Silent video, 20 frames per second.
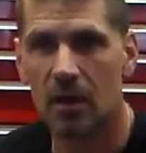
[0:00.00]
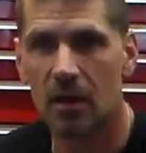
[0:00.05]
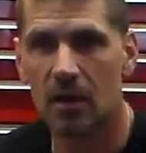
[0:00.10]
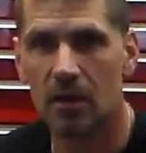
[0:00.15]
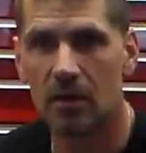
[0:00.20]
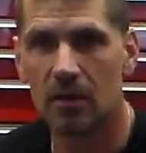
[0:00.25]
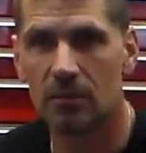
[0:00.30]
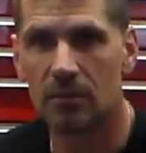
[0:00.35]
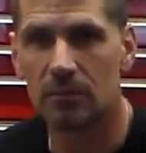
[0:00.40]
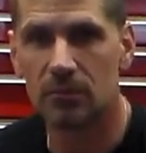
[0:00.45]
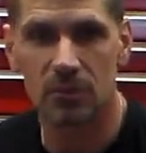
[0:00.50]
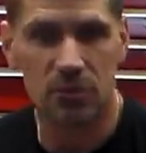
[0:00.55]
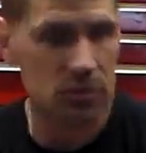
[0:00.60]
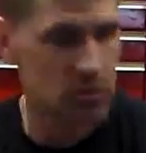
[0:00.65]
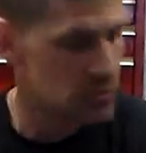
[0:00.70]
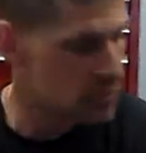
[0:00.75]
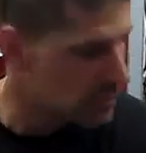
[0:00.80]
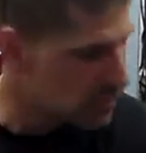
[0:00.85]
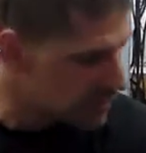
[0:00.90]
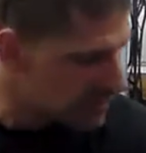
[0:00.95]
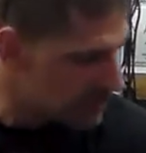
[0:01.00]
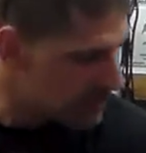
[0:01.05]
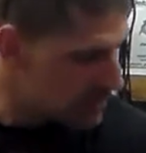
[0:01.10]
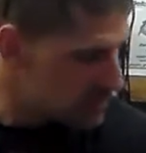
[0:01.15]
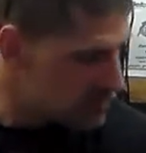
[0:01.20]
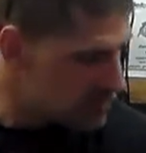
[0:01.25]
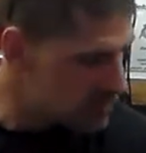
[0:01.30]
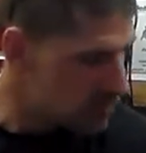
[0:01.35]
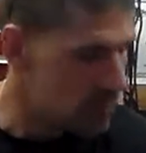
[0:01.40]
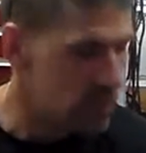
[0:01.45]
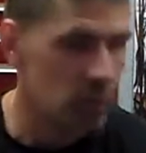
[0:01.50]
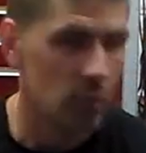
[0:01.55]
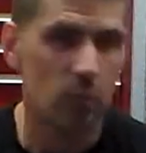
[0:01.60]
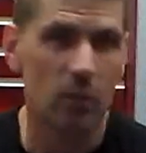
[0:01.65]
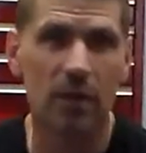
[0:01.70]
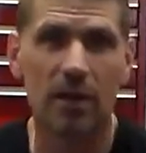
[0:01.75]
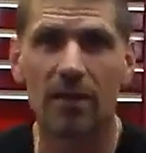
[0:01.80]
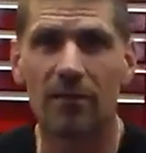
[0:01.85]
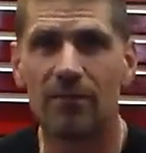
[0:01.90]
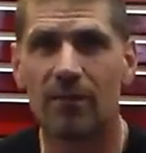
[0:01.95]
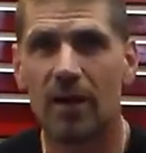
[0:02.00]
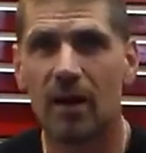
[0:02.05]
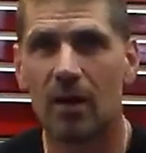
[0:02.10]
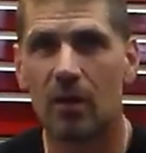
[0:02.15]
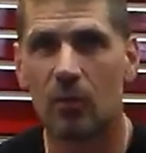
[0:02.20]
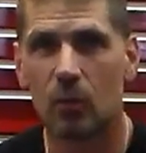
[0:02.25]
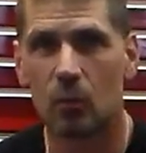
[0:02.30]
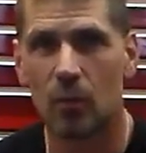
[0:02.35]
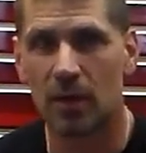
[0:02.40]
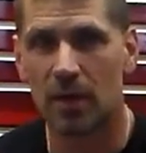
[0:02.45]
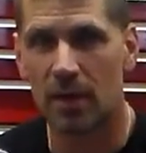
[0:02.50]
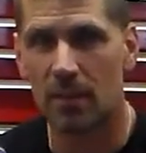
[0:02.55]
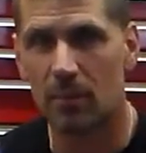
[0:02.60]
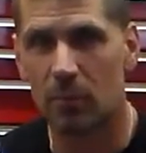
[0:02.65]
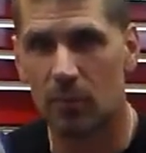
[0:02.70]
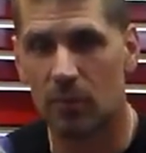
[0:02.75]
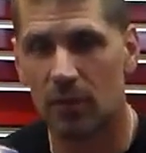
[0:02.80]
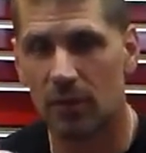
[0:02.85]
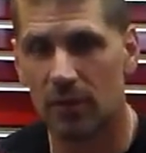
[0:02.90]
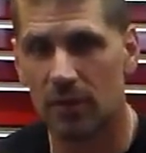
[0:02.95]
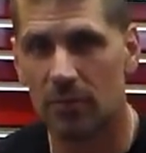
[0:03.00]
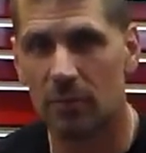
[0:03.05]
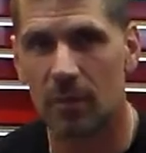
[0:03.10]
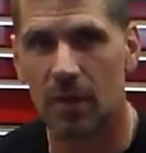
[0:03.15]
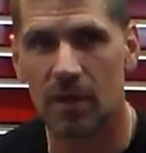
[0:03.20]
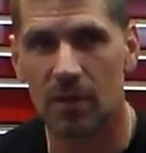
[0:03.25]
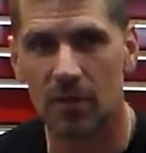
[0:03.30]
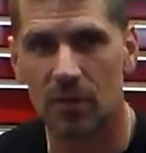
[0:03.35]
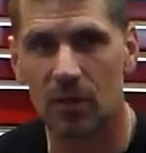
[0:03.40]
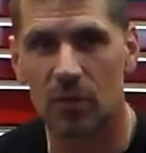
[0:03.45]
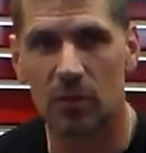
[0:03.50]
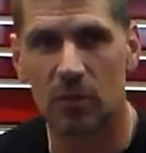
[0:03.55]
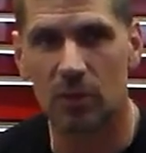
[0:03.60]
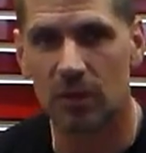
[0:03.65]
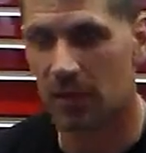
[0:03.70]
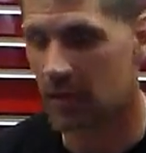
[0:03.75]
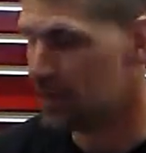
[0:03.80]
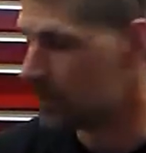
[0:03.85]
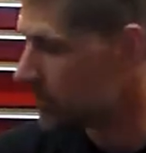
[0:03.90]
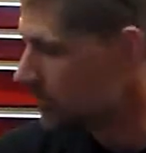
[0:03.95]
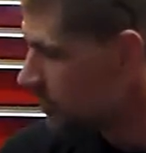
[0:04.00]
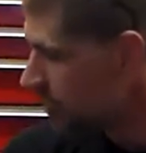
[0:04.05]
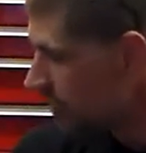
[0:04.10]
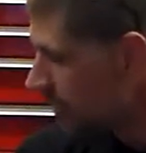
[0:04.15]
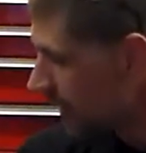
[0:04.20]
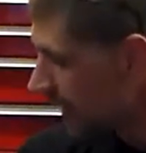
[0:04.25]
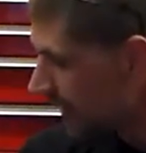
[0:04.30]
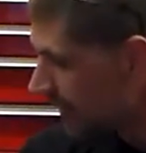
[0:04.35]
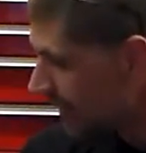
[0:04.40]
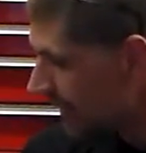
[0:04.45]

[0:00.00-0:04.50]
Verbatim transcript: Um, so let me show you what I found when I pointed my thermal imager